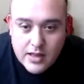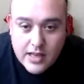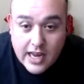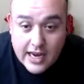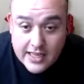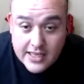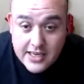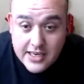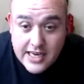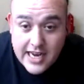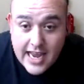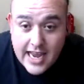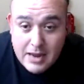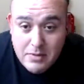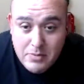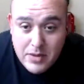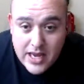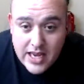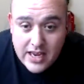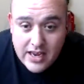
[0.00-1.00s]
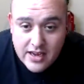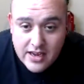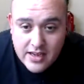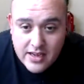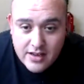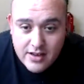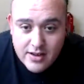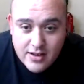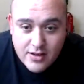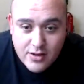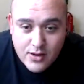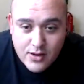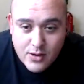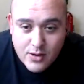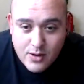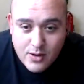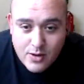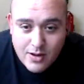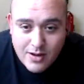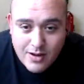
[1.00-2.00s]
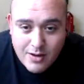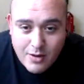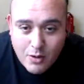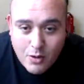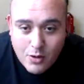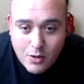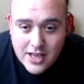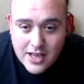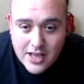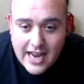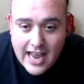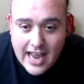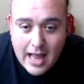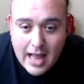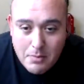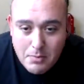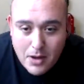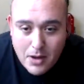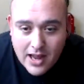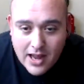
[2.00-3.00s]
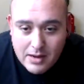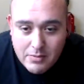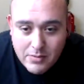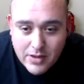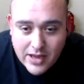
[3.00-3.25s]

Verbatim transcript: like today, man, or the day I bought it.